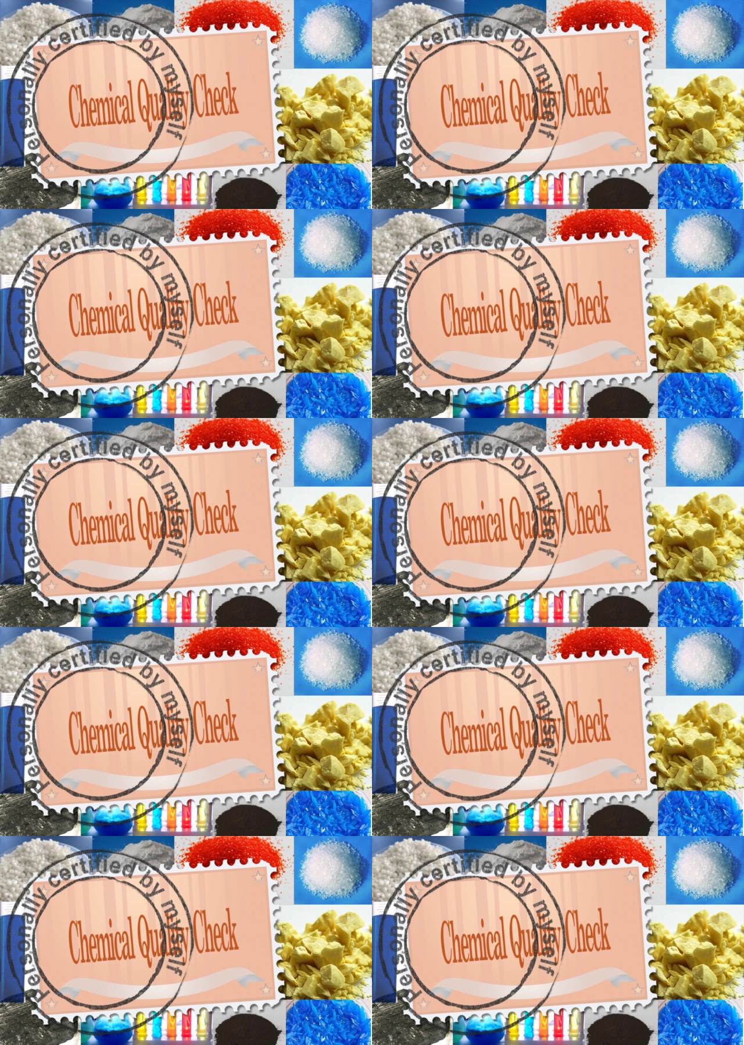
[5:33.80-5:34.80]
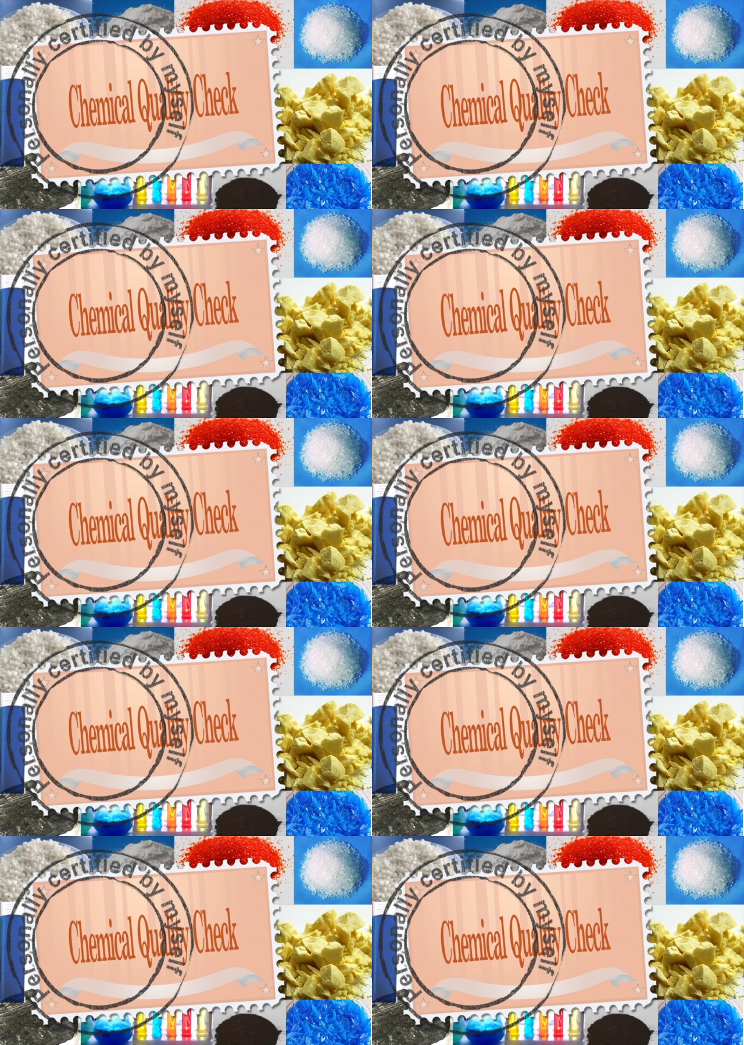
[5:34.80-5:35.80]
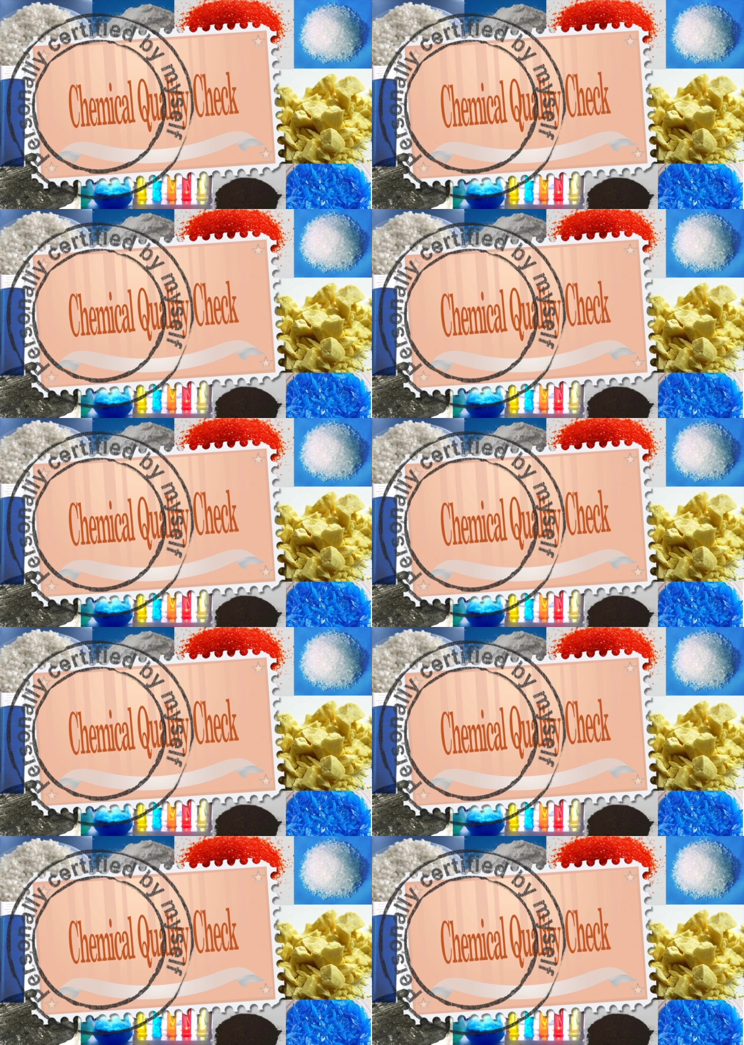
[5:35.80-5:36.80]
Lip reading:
(no speaker visible)